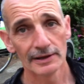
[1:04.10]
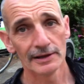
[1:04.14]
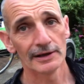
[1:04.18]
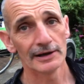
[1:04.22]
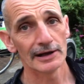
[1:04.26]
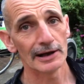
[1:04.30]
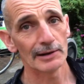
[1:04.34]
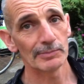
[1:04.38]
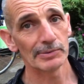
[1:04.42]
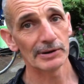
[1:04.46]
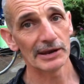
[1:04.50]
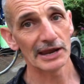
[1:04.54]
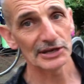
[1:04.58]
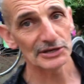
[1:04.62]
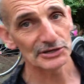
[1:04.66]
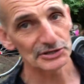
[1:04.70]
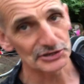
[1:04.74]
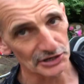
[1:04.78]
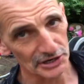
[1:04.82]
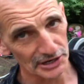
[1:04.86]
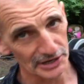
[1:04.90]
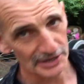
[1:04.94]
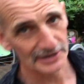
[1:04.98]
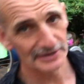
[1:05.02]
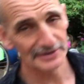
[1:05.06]
a
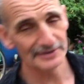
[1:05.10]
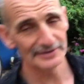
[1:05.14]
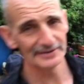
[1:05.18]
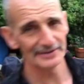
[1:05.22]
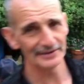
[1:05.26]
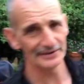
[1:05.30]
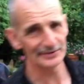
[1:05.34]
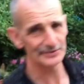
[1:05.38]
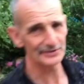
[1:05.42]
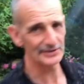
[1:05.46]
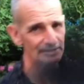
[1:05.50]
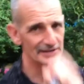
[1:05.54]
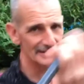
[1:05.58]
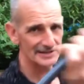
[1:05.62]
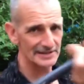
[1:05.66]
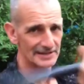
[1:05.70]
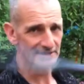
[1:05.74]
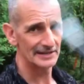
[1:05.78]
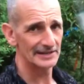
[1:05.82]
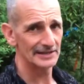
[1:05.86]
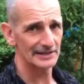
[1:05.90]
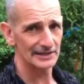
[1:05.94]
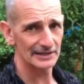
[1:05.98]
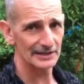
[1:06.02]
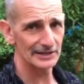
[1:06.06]
plunger, okay,
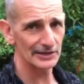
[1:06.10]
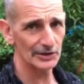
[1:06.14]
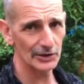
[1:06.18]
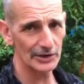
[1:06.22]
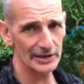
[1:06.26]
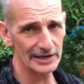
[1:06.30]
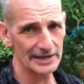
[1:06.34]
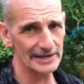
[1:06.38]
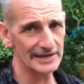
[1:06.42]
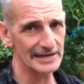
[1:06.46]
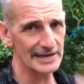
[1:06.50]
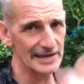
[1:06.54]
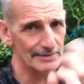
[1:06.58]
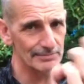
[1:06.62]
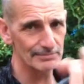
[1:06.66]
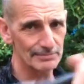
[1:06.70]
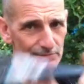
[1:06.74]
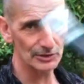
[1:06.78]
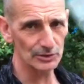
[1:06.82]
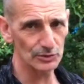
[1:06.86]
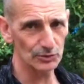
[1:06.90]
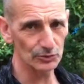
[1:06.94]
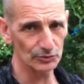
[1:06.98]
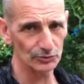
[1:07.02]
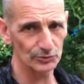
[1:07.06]
light again, but
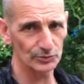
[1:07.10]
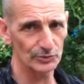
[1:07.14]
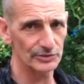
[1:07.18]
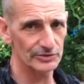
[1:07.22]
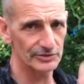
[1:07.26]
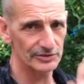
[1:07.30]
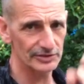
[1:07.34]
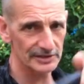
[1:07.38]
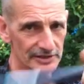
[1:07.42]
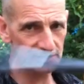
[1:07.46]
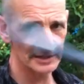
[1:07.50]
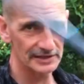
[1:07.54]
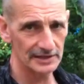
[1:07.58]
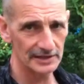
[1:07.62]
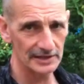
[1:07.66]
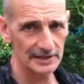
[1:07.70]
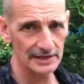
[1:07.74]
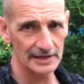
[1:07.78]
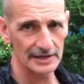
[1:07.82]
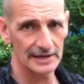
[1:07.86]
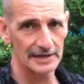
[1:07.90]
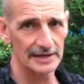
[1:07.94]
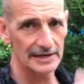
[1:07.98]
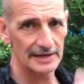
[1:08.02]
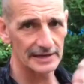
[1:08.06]
of course with the
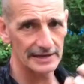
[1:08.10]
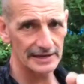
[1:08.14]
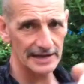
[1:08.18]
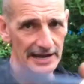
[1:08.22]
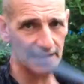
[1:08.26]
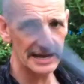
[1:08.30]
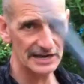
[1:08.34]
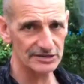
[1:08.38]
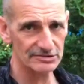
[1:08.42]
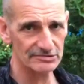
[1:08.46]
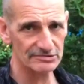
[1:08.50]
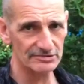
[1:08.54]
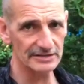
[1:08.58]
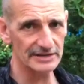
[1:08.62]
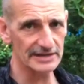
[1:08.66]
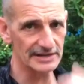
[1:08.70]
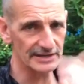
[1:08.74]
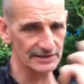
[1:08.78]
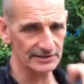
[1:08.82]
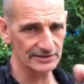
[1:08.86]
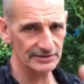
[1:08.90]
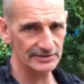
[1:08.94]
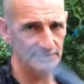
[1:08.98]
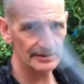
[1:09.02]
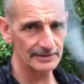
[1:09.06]
extra
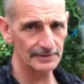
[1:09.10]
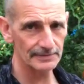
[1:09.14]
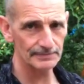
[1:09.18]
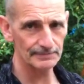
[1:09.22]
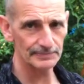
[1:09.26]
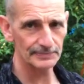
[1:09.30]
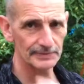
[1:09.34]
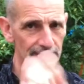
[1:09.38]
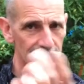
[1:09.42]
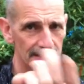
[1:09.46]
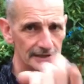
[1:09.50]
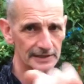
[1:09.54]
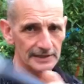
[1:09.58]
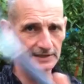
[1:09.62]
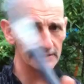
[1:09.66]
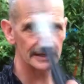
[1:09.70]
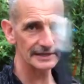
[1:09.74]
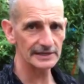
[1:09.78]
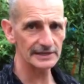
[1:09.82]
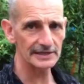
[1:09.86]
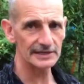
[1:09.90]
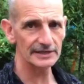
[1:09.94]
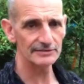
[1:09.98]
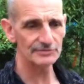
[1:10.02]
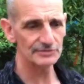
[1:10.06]
length
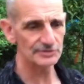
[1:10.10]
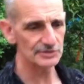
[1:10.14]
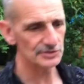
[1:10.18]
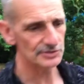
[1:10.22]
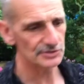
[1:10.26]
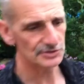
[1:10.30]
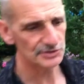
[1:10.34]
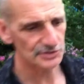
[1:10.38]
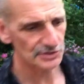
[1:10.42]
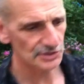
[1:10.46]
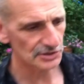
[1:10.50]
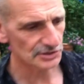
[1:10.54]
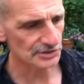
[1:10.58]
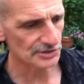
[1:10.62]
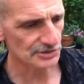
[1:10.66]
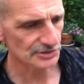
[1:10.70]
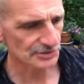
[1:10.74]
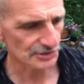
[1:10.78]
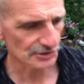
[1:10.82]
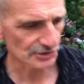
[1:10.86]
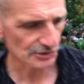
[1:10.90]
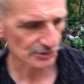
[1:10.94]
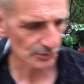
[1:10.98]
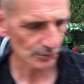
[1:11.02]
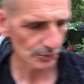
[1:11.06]
it gives you the turning
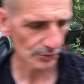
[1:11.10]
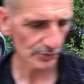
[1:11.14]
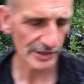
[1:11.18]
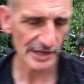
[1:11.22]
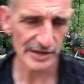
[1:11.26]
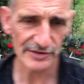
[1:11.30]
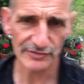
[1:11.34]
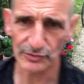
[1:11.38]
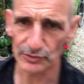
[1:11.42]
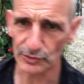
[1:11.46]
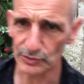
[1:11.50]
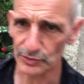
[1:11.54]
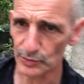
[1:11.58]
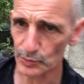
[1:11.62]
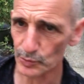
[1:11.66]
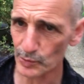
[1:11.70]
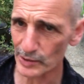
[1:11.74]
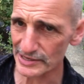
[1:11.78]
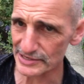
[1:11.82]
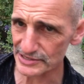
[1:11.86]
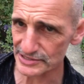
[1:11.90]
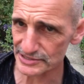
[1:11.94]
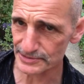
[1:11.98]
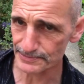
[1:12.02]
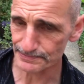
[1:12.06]
circle and therefore the
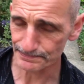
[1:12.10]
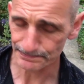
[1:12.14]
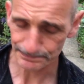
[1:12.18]
weight.